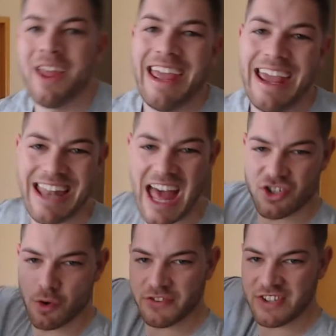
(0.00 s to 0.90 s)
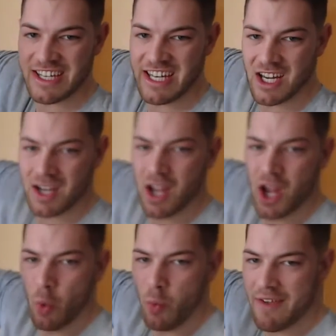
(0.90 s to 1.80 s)
And as you've seen here,
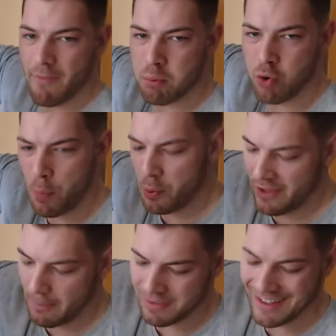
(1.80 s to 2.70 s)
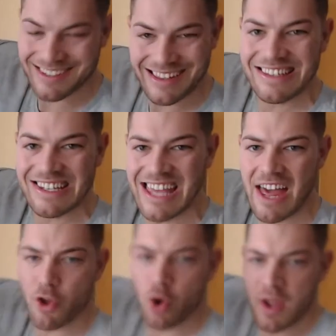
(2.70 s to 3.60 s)
we have appropriately placed it
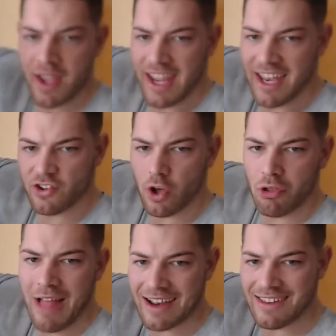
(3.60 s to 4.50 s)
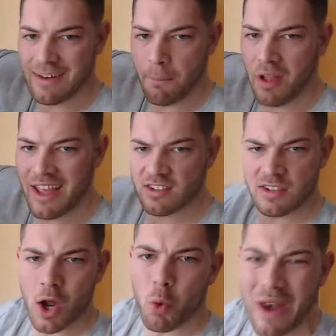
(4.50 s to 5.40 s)
together. It is all locked into place,
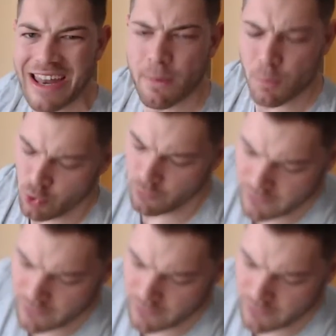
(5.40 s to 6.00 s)
ready to move.